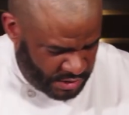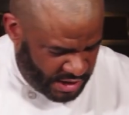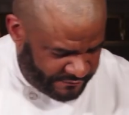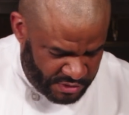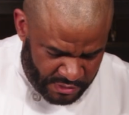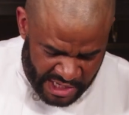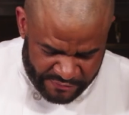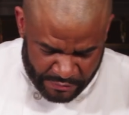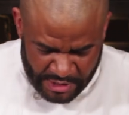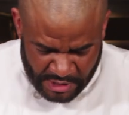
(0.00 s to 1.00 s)
Now, if you don't
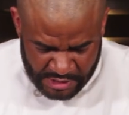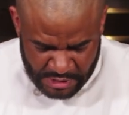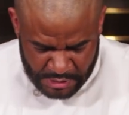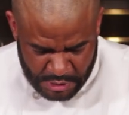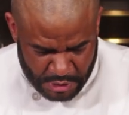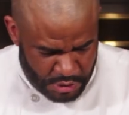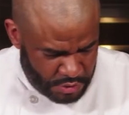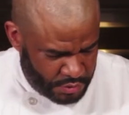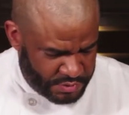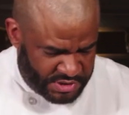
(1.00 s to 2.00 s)
have a red onion, you can
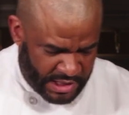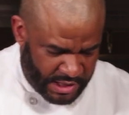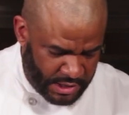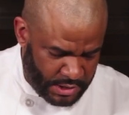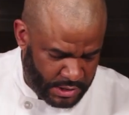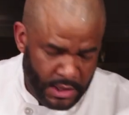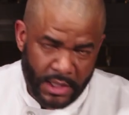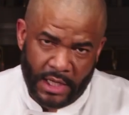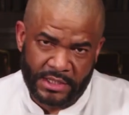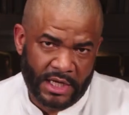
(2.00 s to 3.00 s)
use a
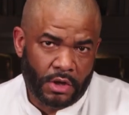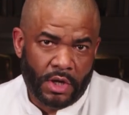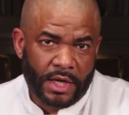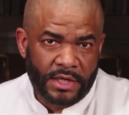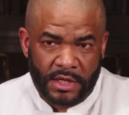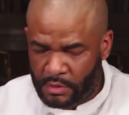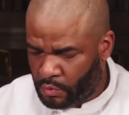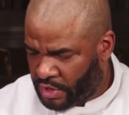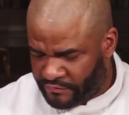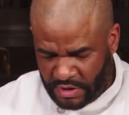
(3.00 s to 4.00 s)
yellow onion,
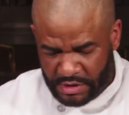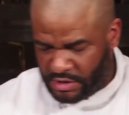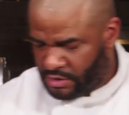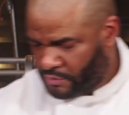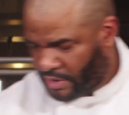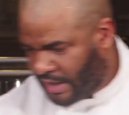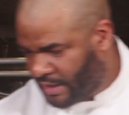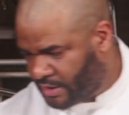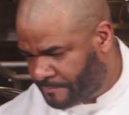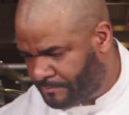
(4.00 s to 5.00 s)
whatever onion you will
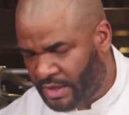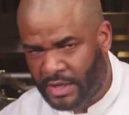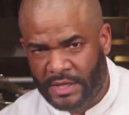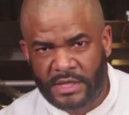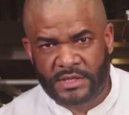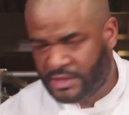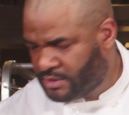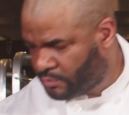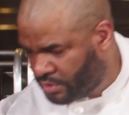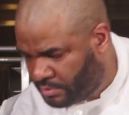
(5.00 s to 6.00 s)
like, anything
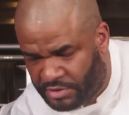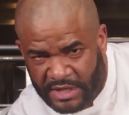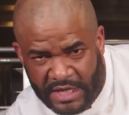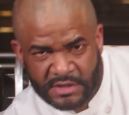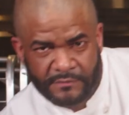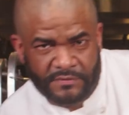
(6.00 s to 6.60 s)
to really bring out the